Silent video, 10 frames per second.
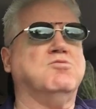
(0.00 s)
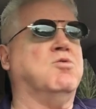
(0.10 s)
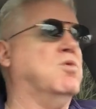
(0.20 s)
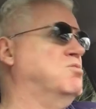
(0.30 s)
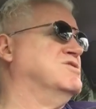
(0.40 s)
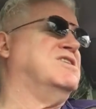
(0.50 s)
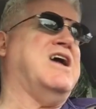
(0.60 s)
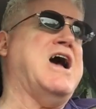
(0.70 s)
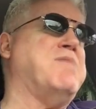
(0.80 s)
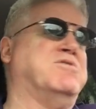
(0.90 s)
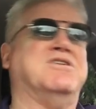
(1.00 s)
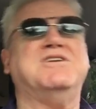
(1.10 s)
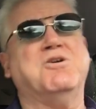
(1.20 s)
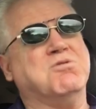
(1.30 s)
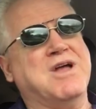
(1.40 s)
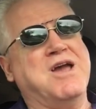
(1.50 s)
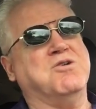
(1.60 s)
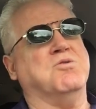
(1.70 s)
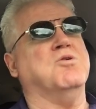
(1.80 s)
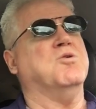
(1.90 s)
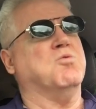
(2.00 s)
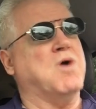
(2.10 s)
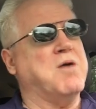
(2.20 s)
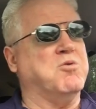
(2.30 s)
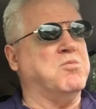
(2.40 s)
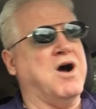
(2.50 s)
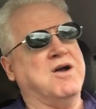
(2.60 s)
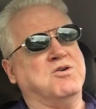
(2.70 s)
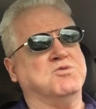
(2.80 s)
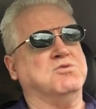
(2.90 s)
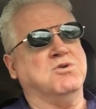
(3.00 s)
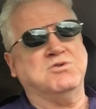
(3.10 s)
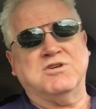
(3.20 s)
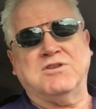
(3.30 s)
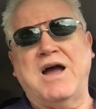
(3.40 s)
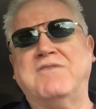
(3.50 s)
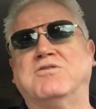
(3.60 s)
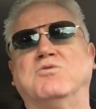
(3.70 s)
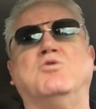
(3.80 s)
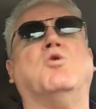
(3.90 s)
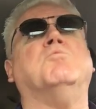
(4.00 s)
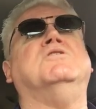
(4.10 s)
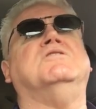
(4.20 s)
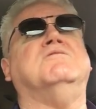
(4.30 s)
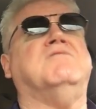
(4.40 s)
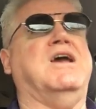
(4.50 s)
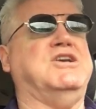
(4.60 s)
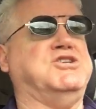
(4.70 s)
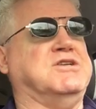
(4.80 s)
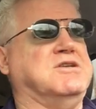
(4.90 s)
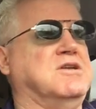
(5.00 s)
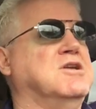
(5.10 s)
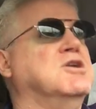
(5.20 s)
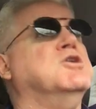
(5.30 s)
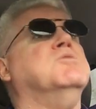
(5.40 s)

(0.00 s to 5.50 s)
And what was going to happen a year later, Robert Miles would lose his life during the Normandy invasion. Mm.